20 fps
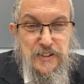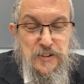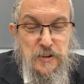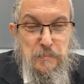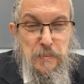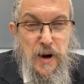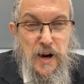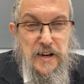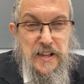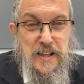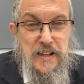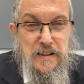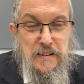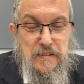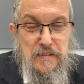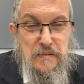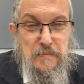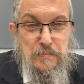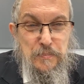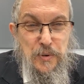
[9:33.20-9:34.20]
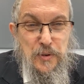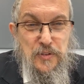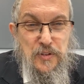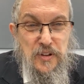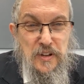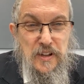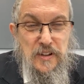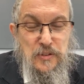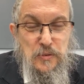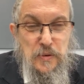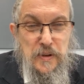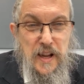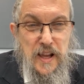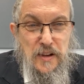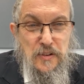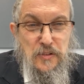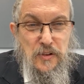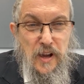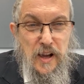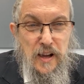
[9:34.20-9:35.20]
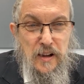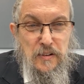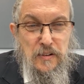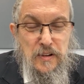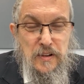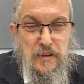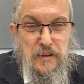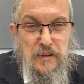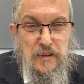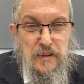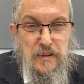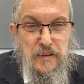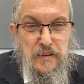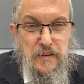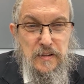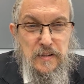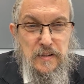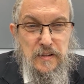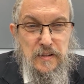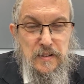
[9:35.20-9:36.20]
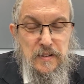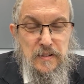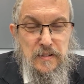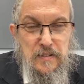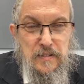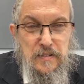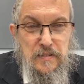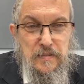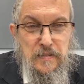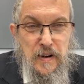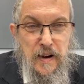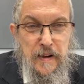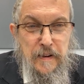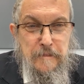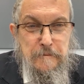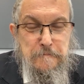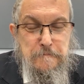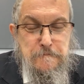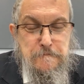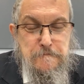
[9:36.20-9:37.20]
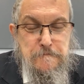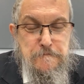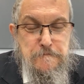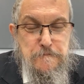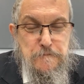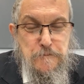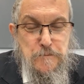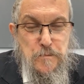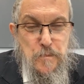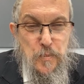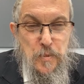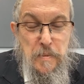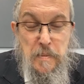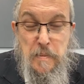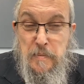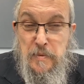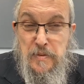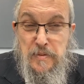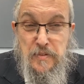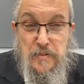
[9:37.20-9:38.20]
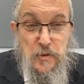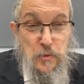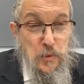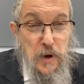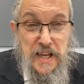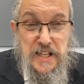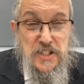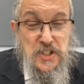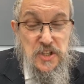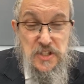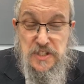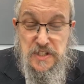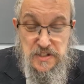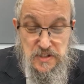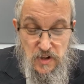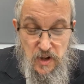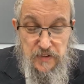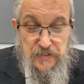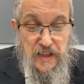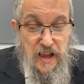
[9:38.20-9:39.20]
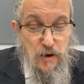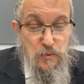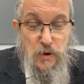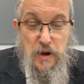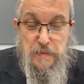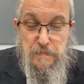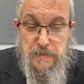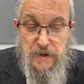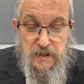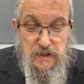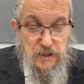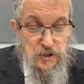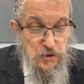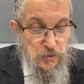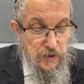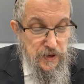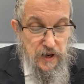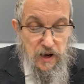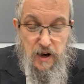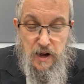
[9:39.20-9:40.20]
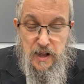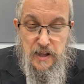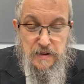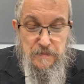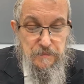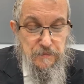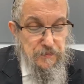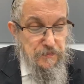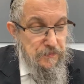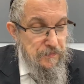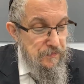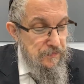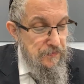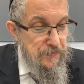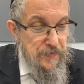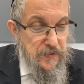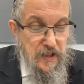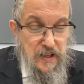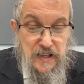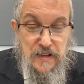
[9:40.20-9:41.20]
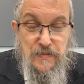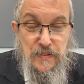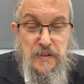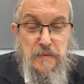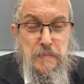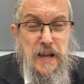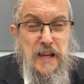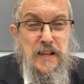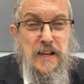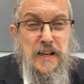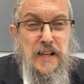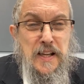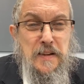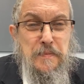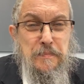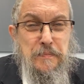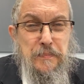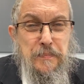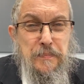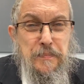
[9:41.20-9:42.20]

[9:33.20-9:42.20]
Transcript: the body puts it into an exile, right? Remember, the righteous is not that way, but you and I, even the Beinoni,